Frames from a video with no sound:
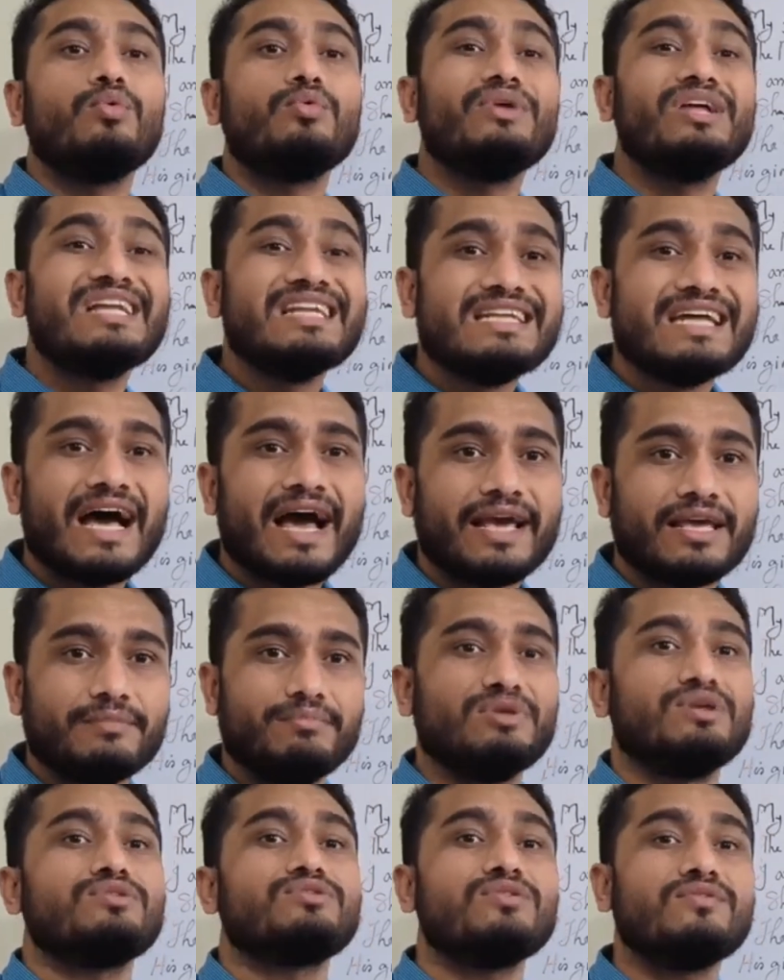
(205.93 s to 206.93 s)
will
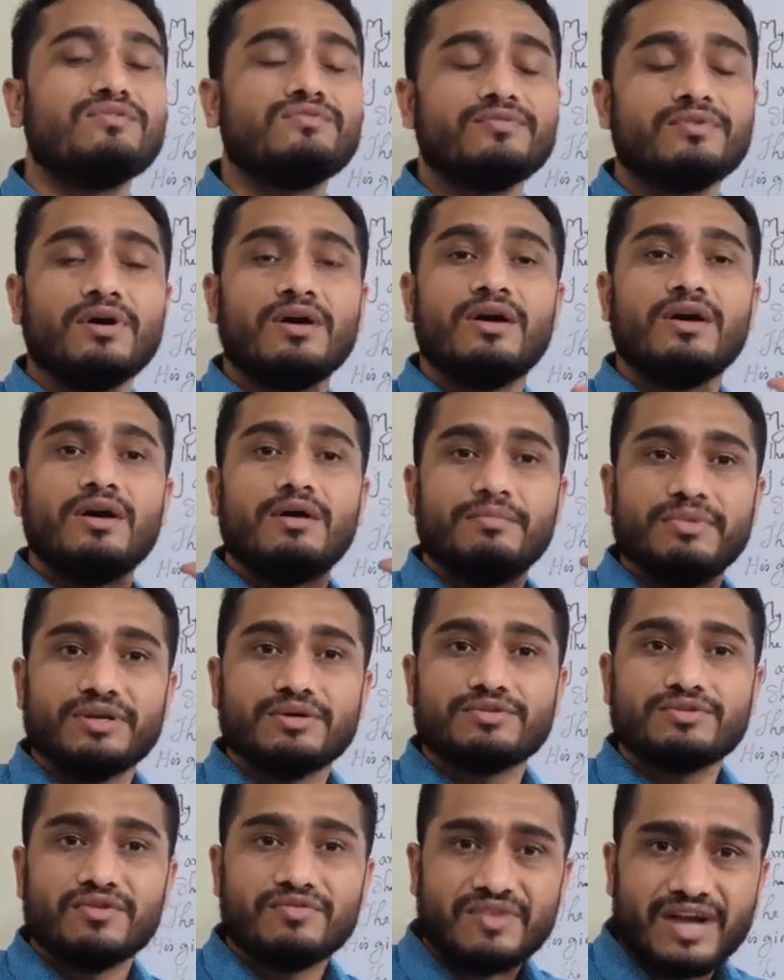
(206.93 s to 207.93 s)
die because
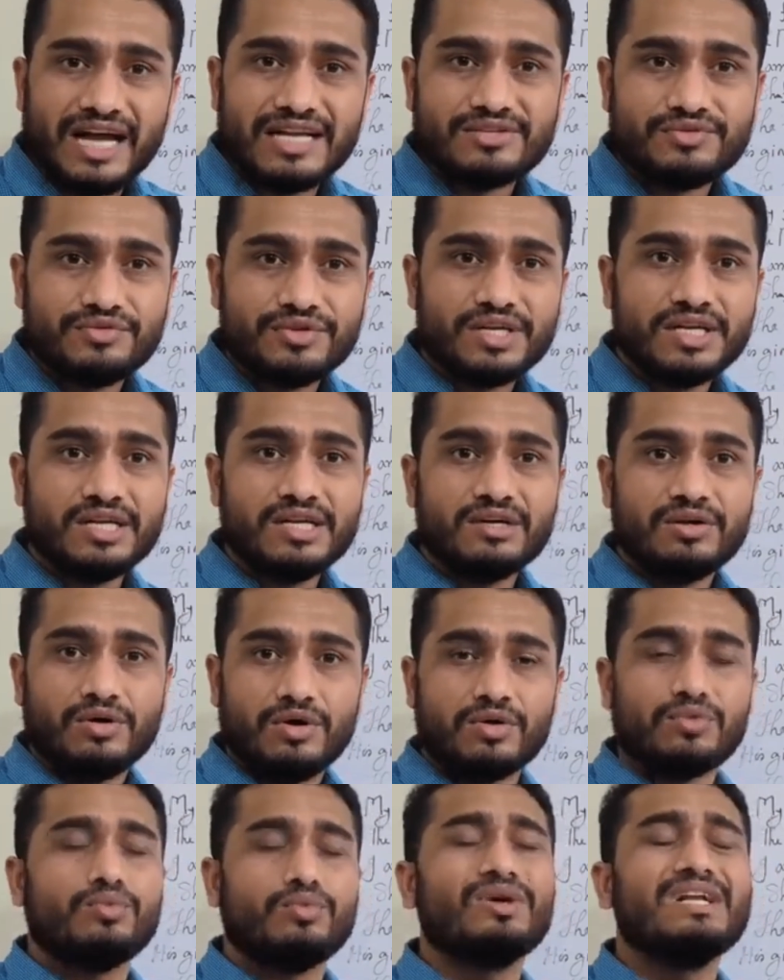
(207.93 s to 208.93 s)
of country,
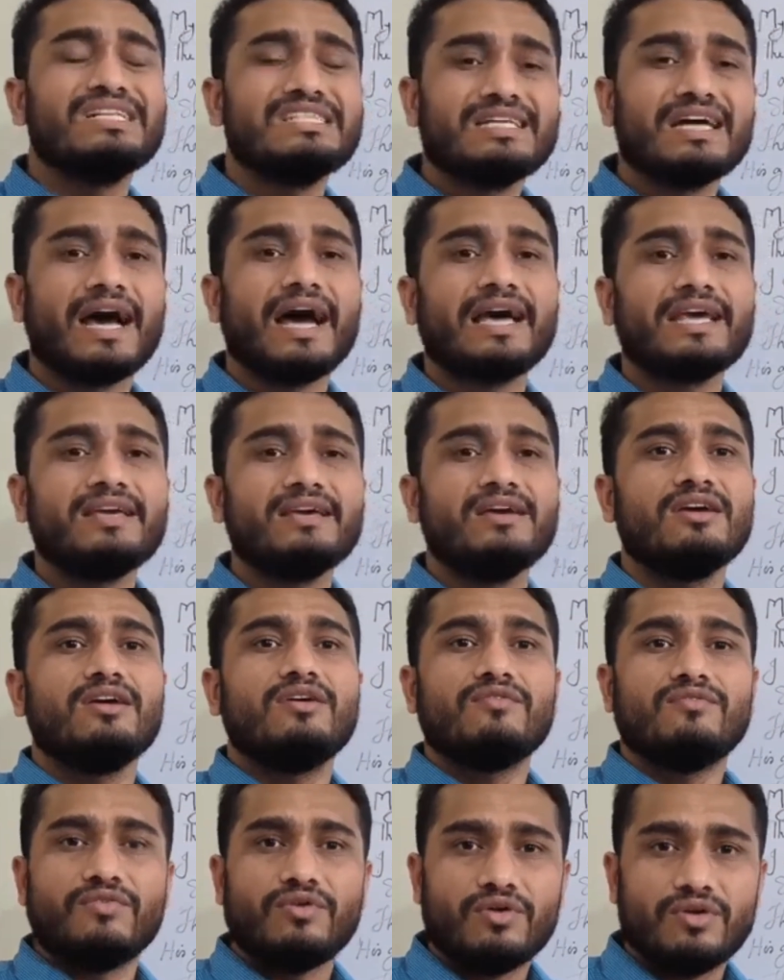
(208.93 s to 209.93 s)
or will die
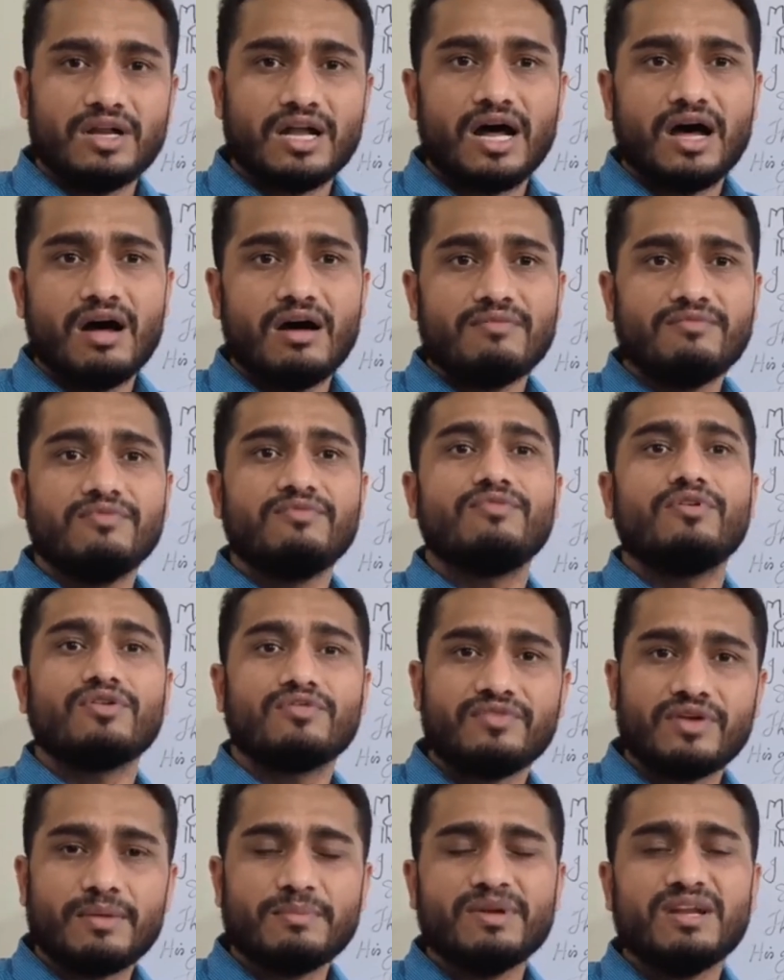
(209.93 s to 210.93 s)
for love,
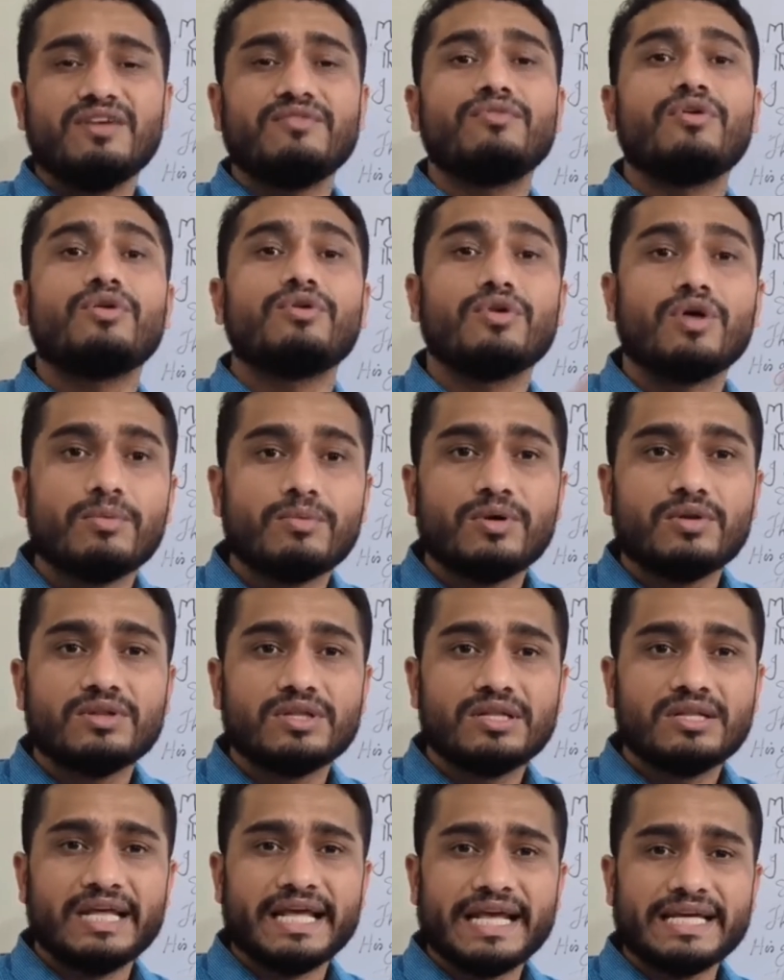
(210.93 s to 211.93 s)
for family, for
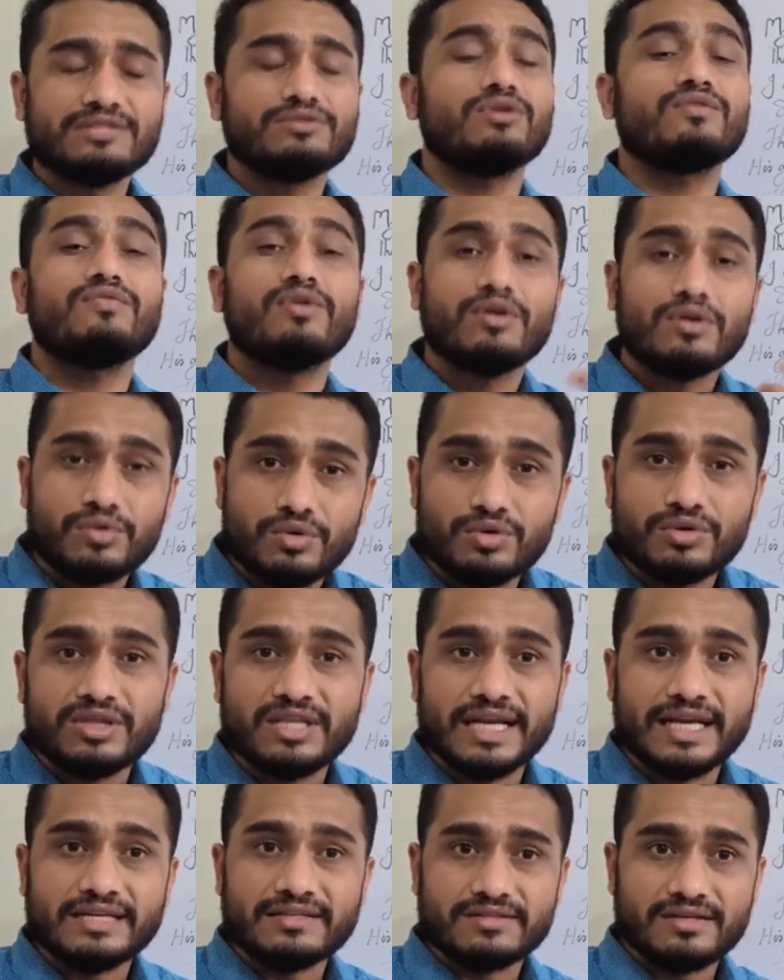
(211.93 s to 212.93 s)
noble things, or for
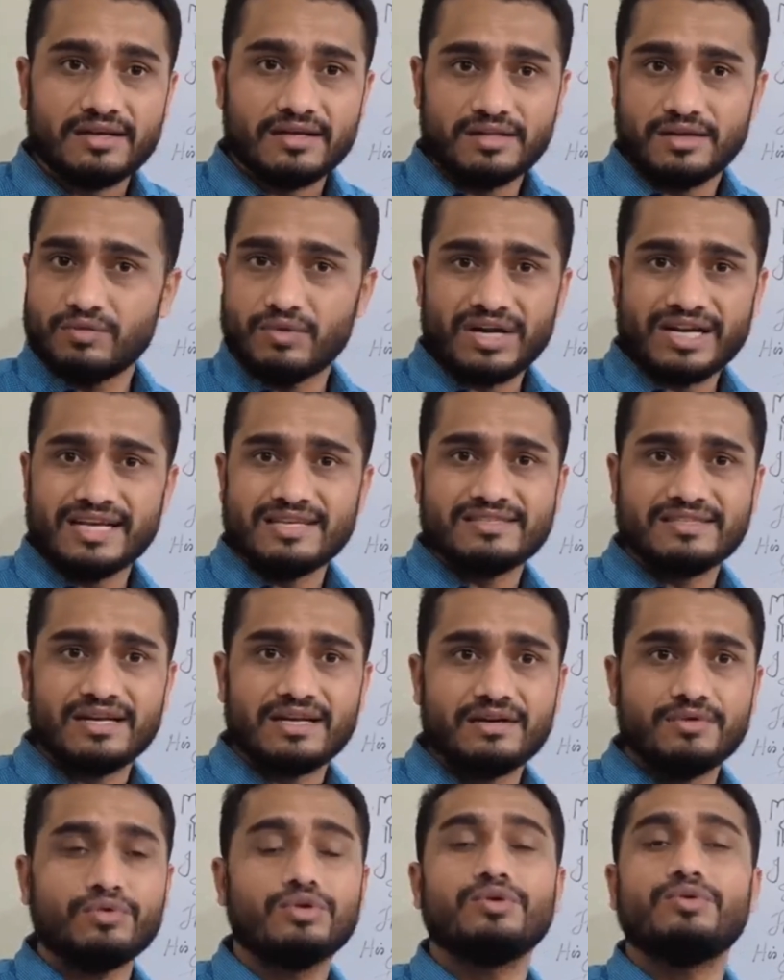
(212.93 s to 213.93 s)
good things, then what I
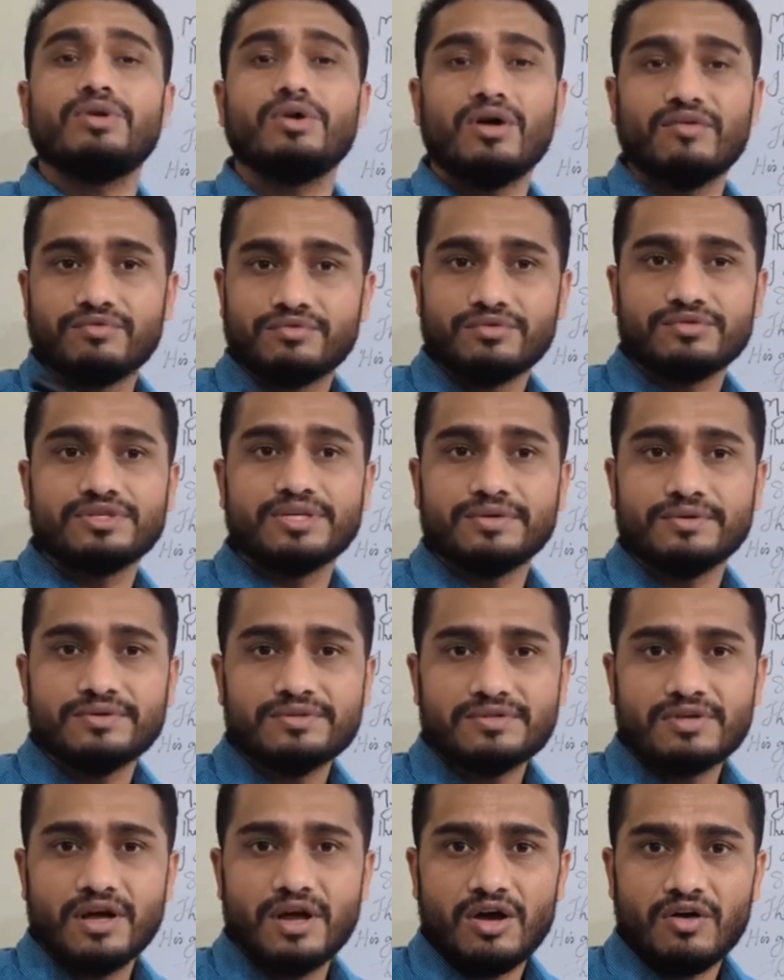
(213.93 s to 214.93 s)
said, we will of course
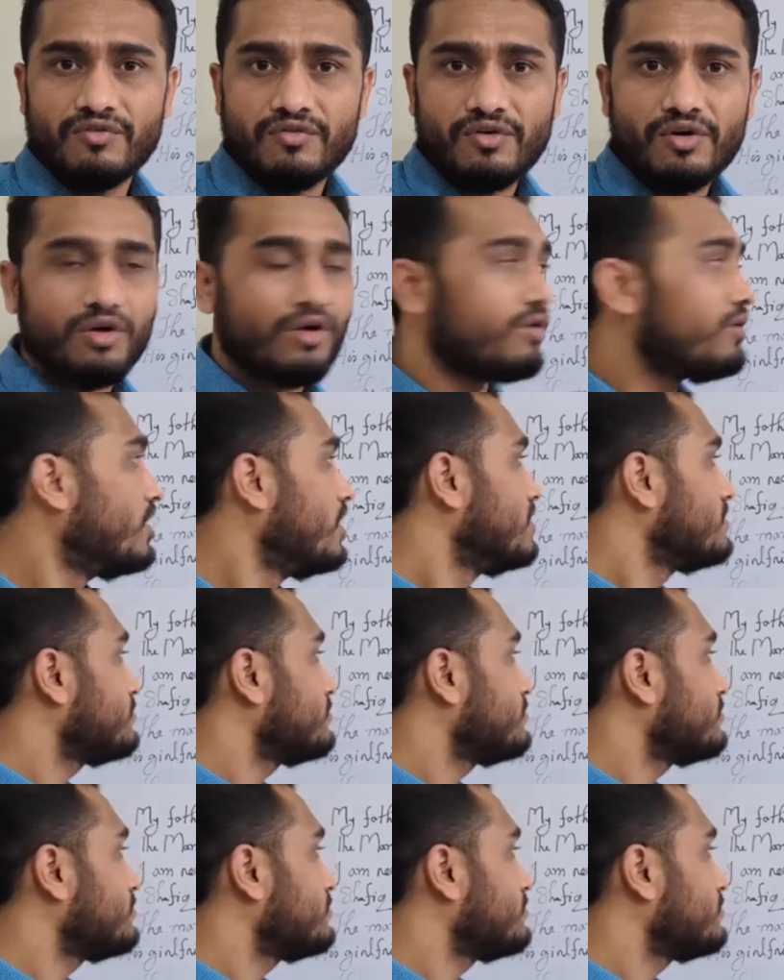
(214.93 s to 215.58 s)
use for.